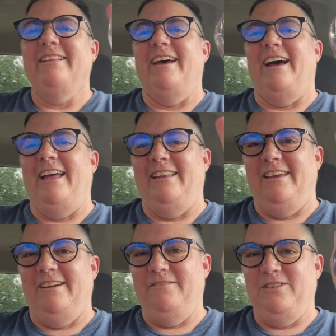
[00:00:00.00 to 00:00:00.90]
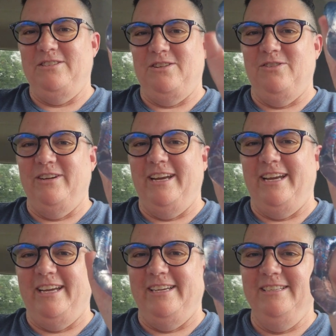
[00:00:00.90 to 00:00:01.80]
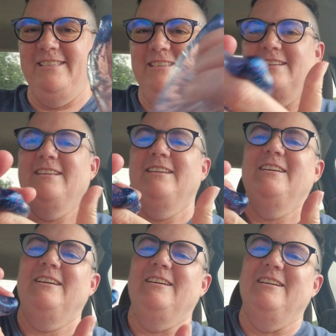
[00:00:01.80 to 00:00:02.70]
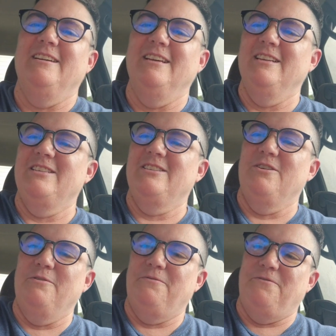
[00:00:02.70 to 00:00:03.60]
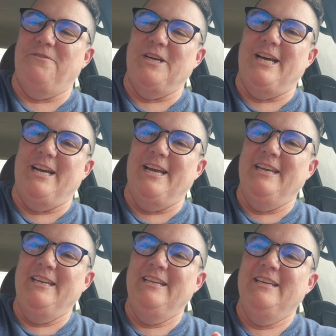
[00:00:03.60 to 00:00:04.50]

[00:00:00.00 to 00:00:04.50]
that I love to squeeze. It's so fun.